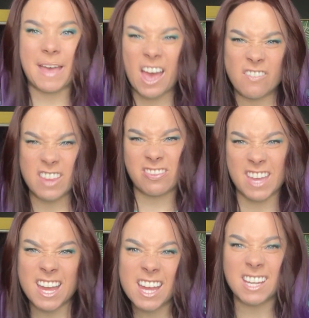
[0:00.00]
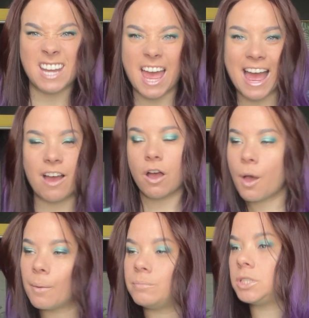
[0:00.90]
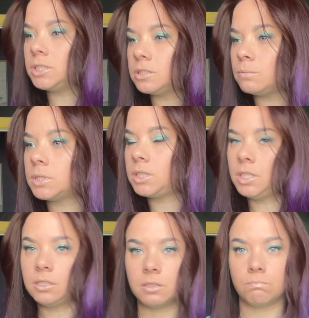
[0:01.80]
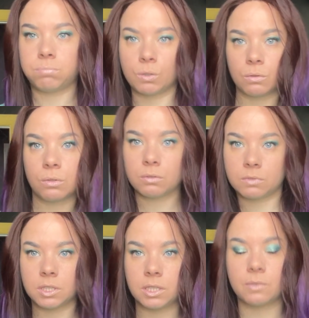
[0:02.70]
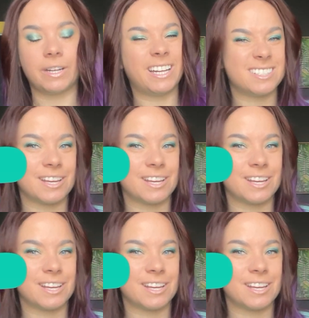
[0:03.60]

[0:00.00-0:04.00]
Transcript: everything now. Meet me in the pouring. Right? Is